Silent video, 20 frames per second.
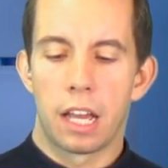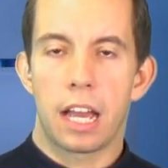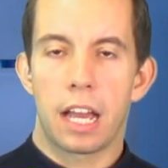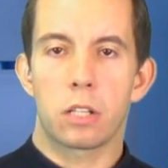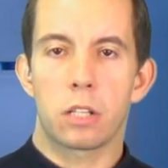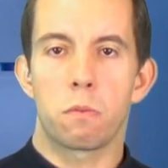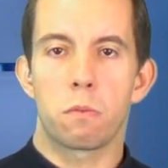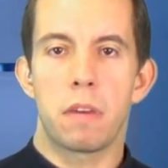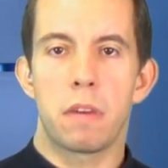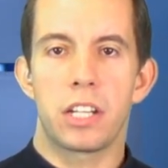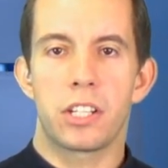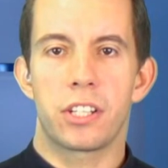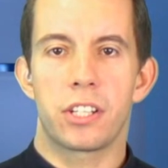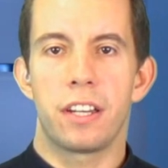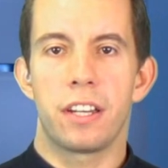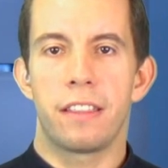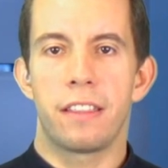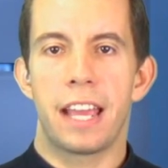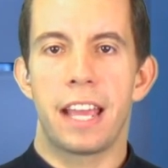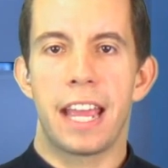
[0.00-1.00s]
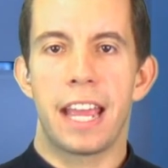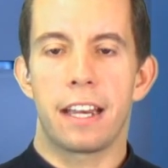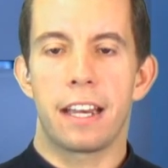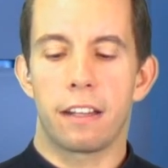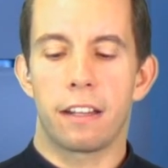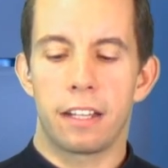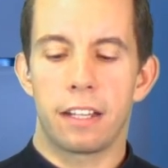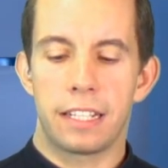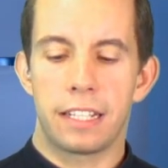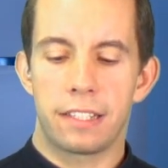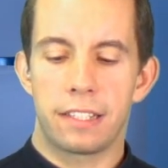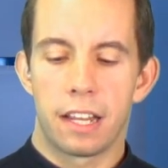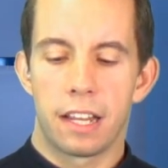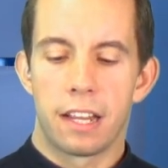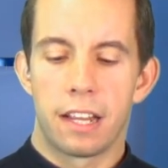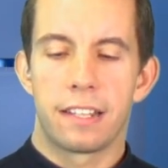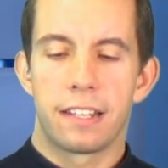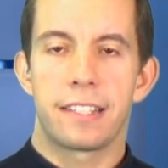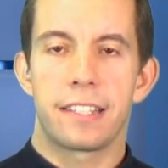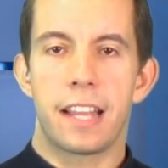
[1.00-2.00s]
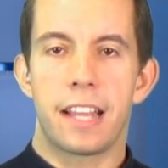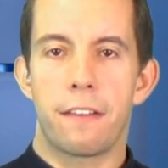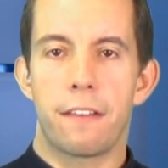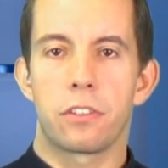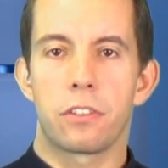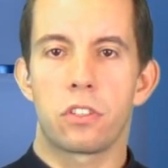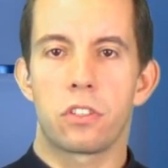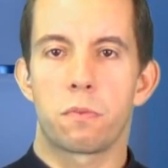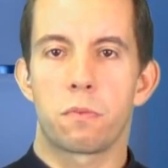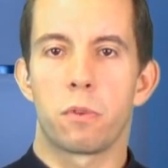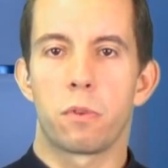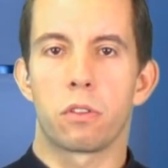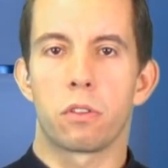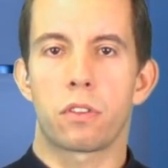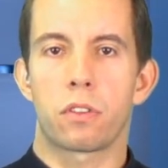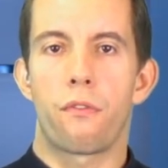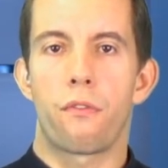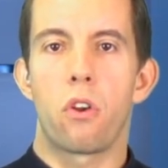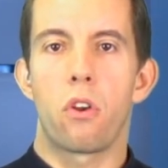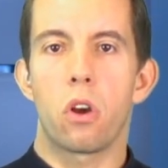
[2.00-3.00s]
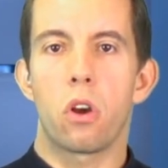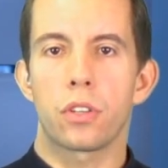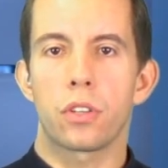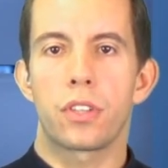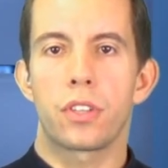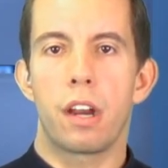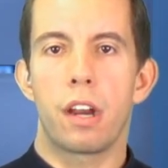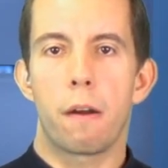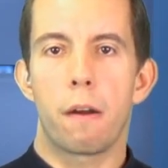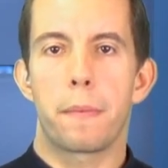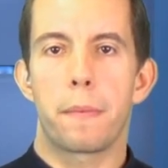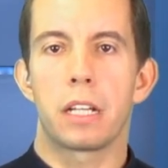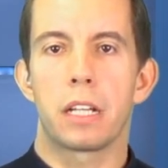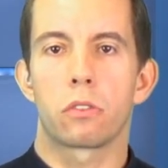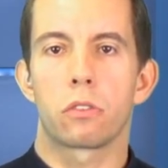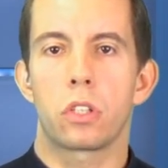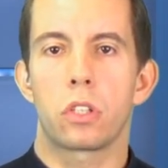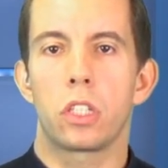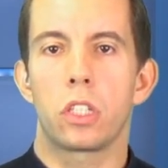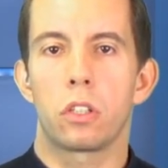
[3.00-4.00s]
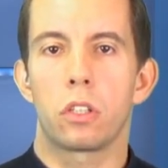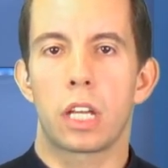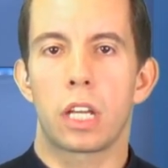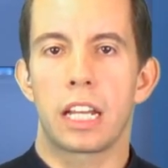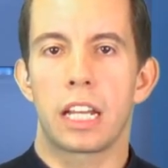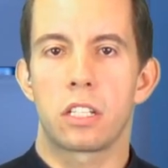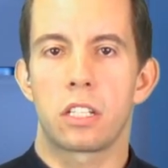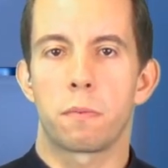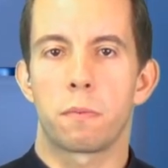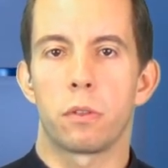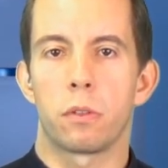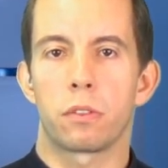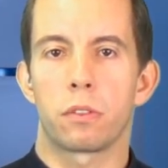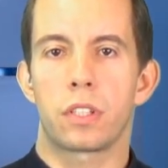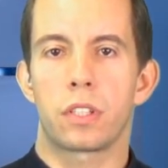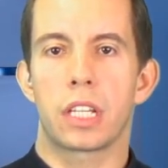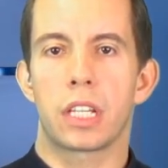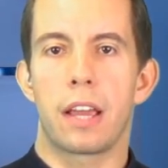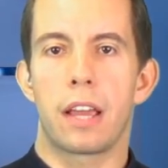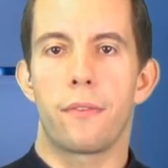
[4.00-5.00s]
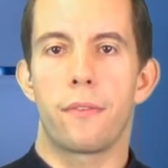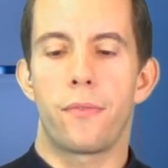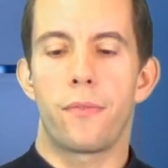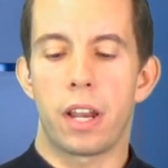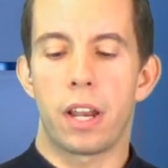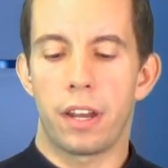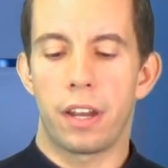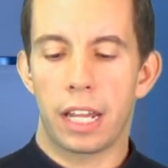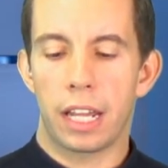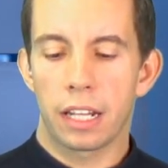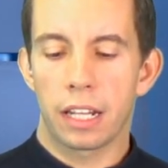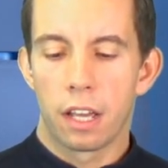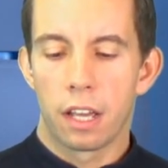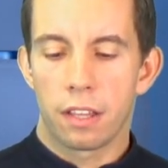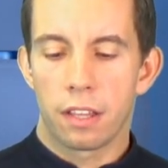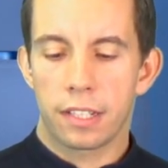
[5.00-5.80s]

As we mentioned in the headlines, 7 sports have lost their appeal to UK sport to get funding.